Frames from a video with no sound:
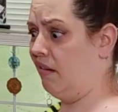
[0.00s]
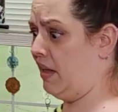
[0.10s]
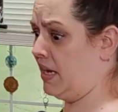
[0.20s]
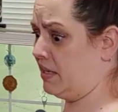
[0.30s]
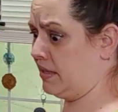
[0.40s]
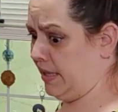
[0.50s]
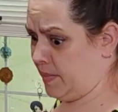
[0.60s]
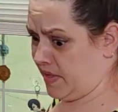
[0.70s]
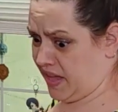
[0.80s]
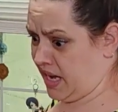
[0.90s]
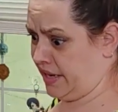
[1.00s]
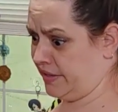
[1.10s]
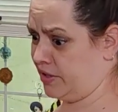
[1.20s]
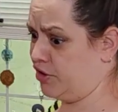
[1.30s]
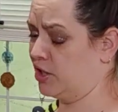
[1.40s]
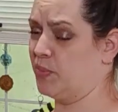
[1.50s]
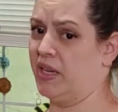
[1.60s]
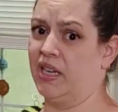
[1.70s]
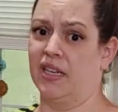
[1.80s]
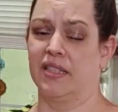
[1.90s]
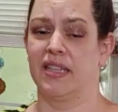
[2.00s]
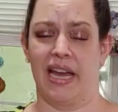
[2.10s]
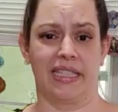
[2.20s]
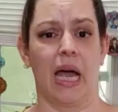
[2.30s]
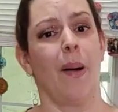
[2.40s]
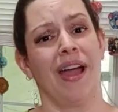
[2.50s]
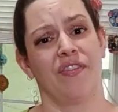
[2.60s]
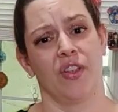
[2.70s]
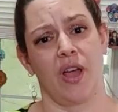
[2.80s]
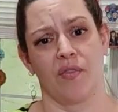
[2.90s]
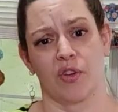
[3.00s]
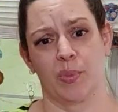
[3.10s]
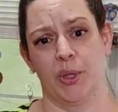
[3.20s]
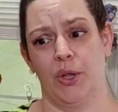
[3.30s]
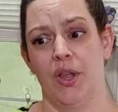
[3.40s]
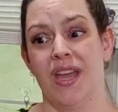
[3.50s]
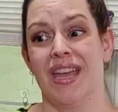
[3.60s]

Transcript: like slim things, just because that's how I feel comfortable.